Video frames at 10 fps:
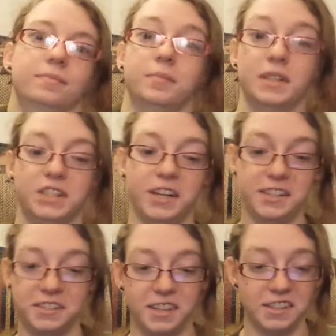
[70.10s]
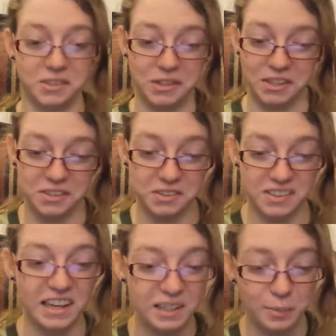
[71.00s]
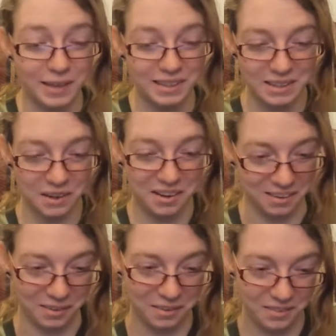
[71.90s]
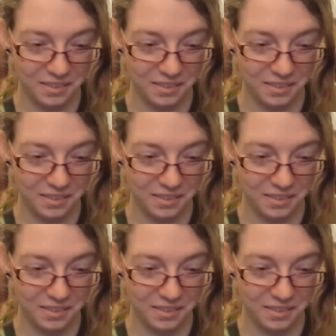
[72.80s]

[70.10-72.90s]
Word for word: My Chinese astrological sign is apparently dog.